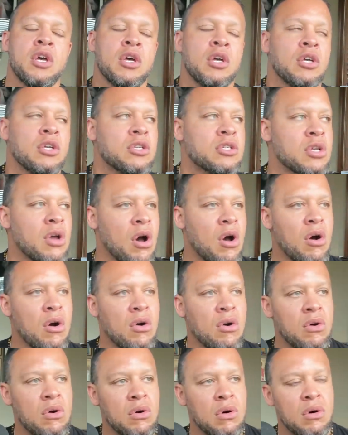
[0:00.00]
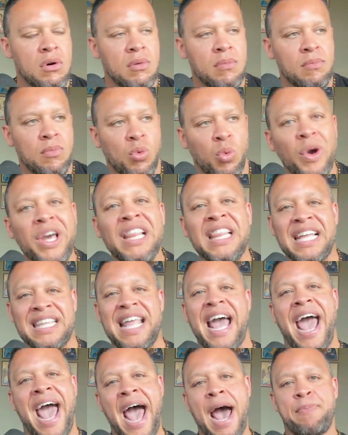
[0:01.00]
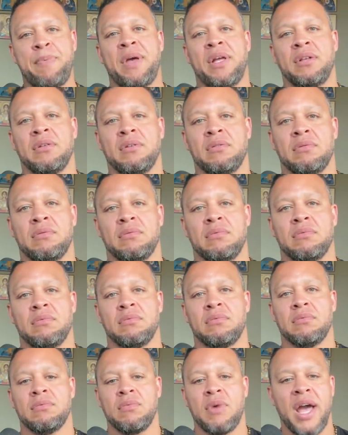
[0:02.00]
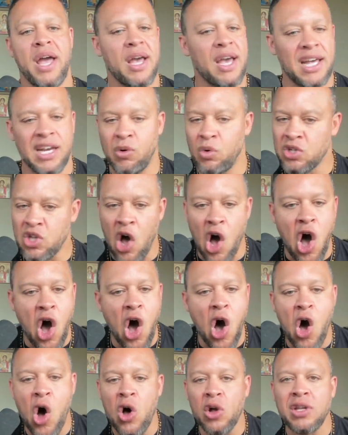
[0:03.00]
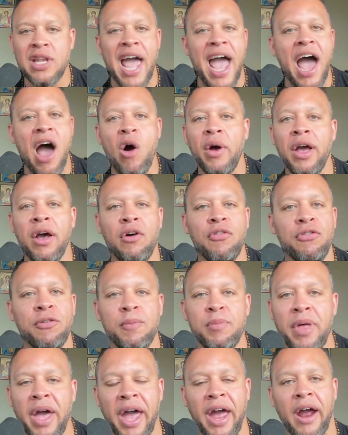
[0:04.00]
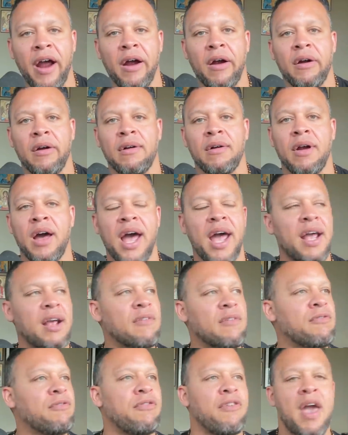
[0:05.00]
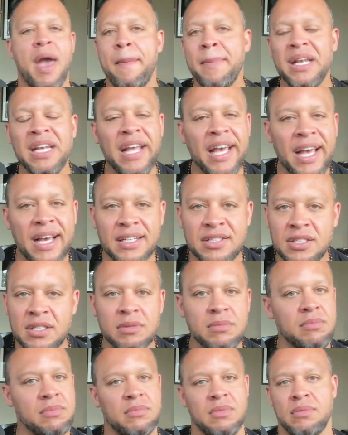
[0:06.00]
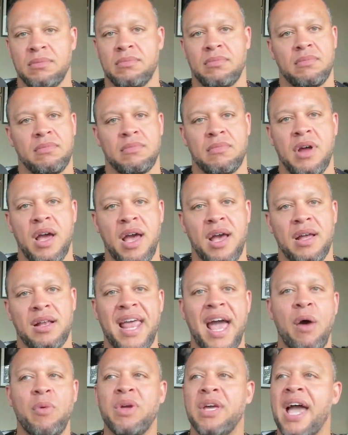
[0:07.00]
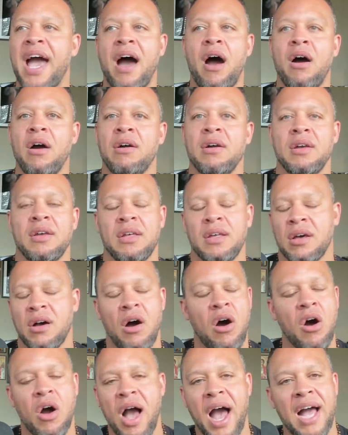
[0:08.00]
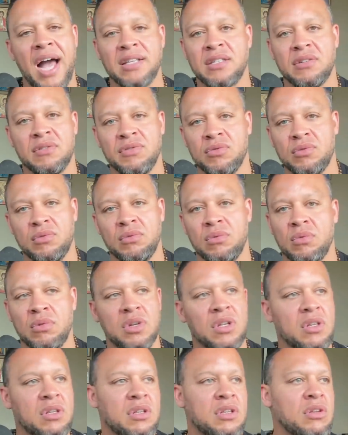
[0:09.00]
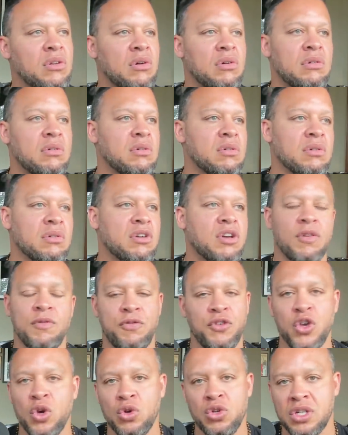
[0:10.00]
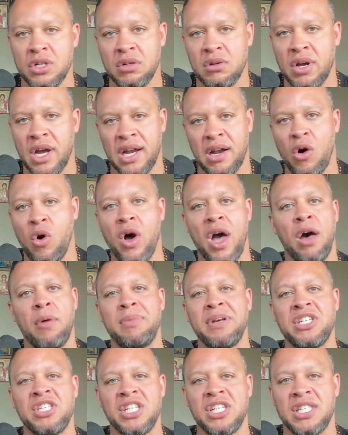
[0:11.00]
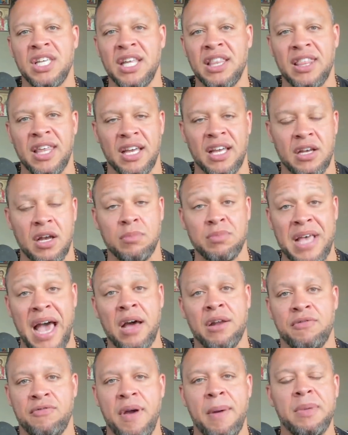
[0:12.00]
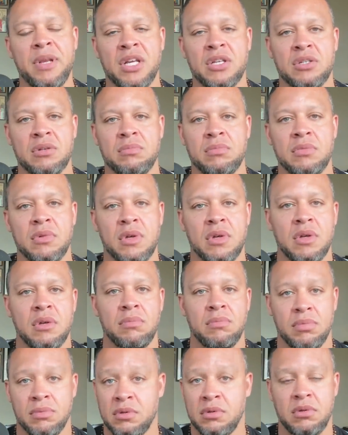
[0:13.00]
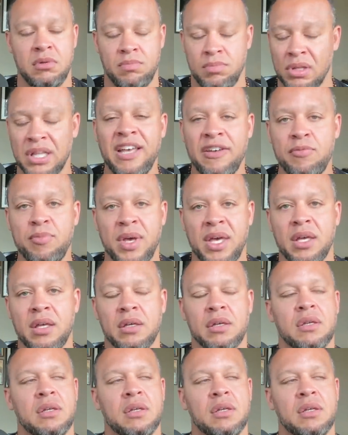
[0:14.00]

So we let that happen right? And it was all downhill from there, right? Feminism, right? Now we got all kinds of, you know, confusion, right? The whole LBGT thing comes out of feminism, believe me.